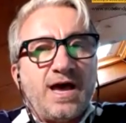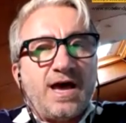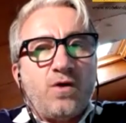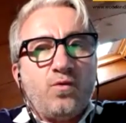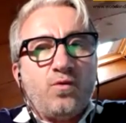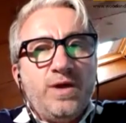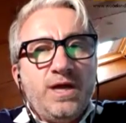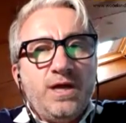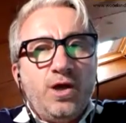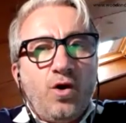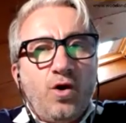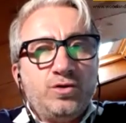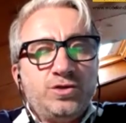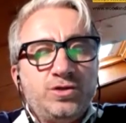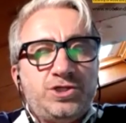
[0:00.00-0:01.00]
we
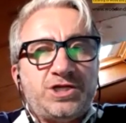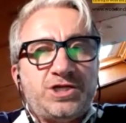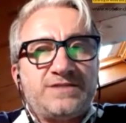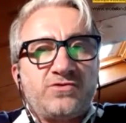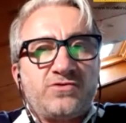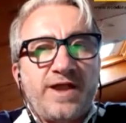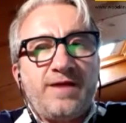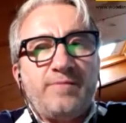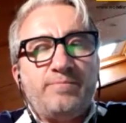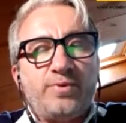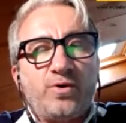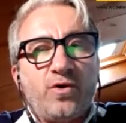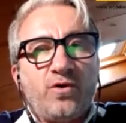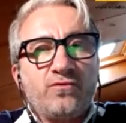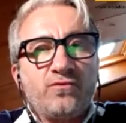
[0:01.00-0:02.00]
launched a training
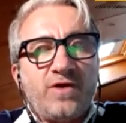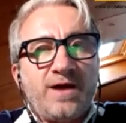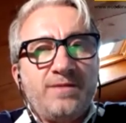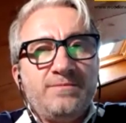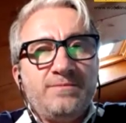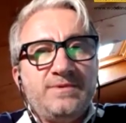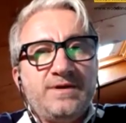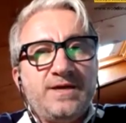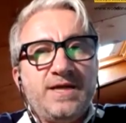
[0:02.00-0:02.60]
program